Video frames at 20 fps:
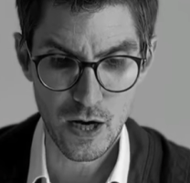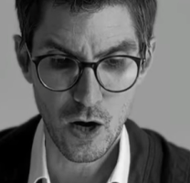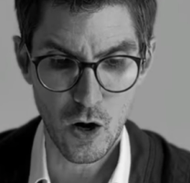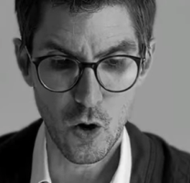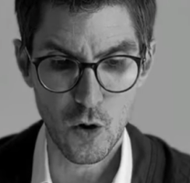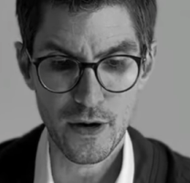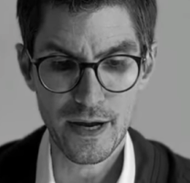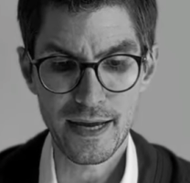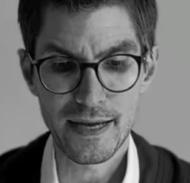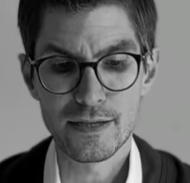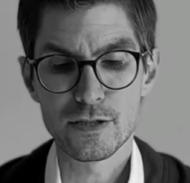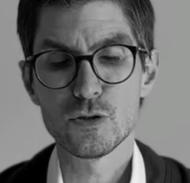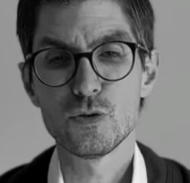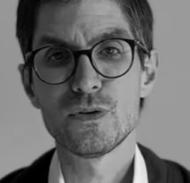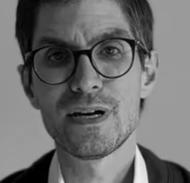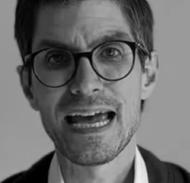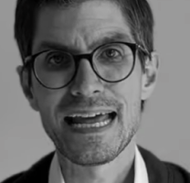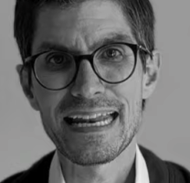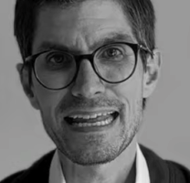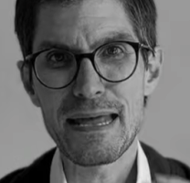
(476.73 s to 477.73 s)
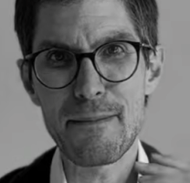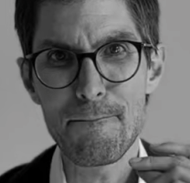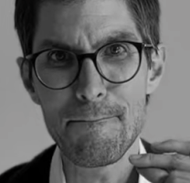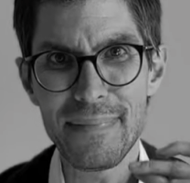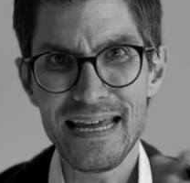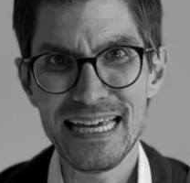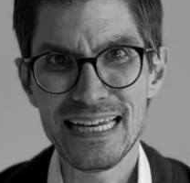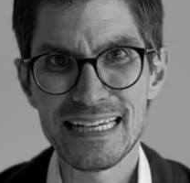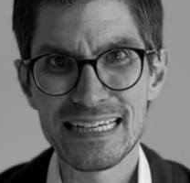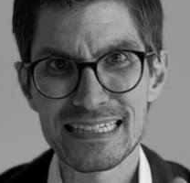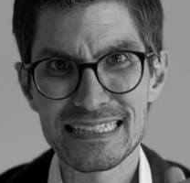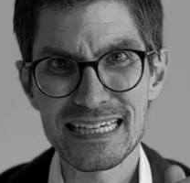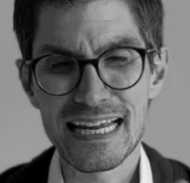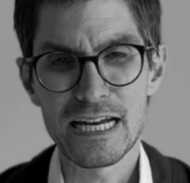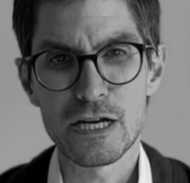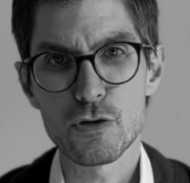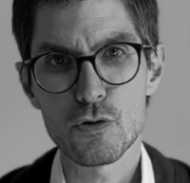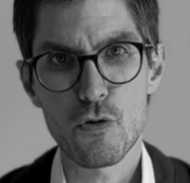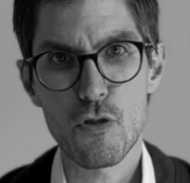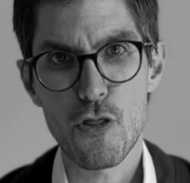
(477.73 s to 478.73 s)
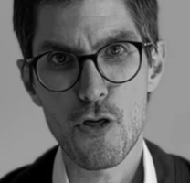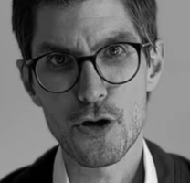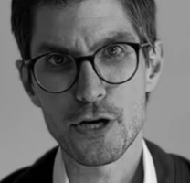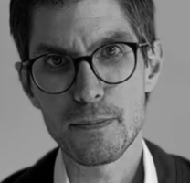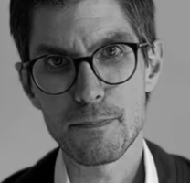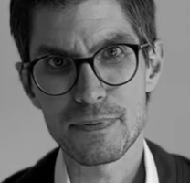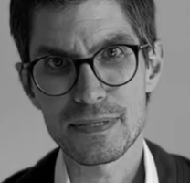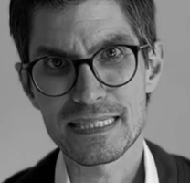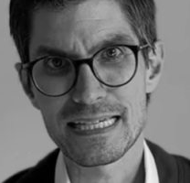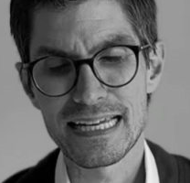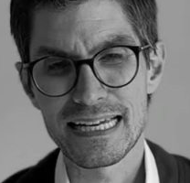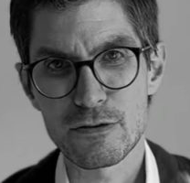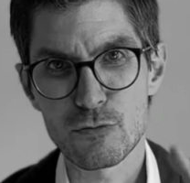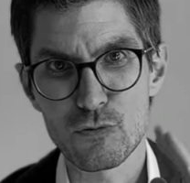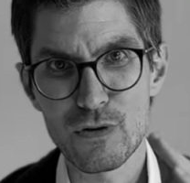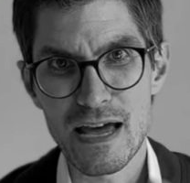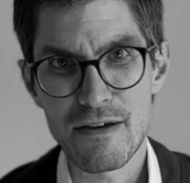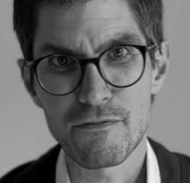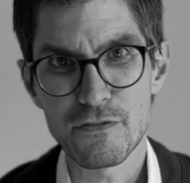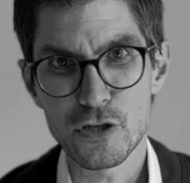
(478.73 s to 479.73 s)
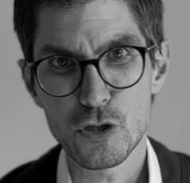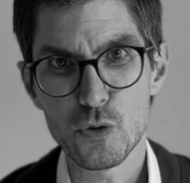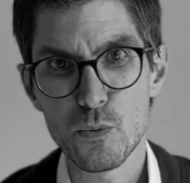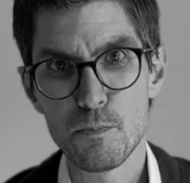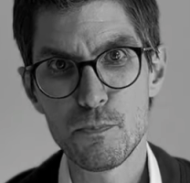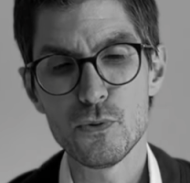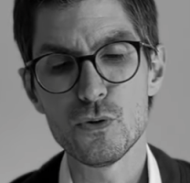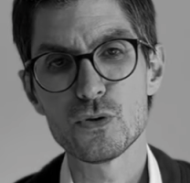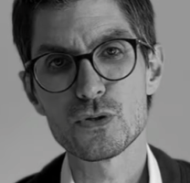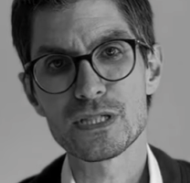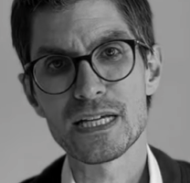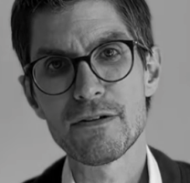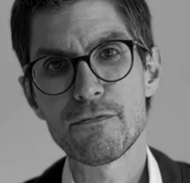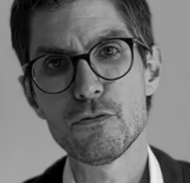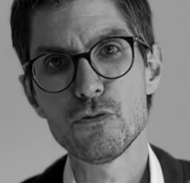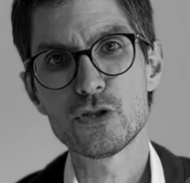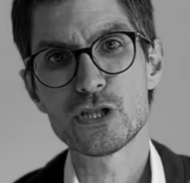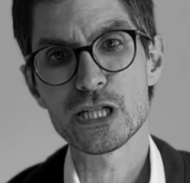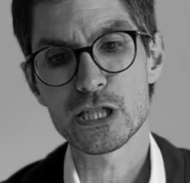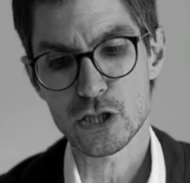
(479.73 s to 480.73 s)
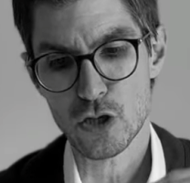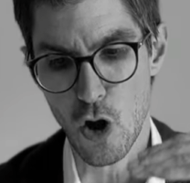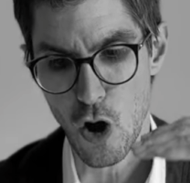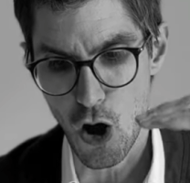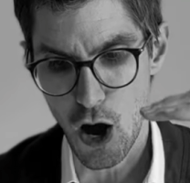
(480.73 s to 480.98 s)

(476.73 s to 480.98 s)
Okay, you get immediate 10 to 30% revenue boost if you just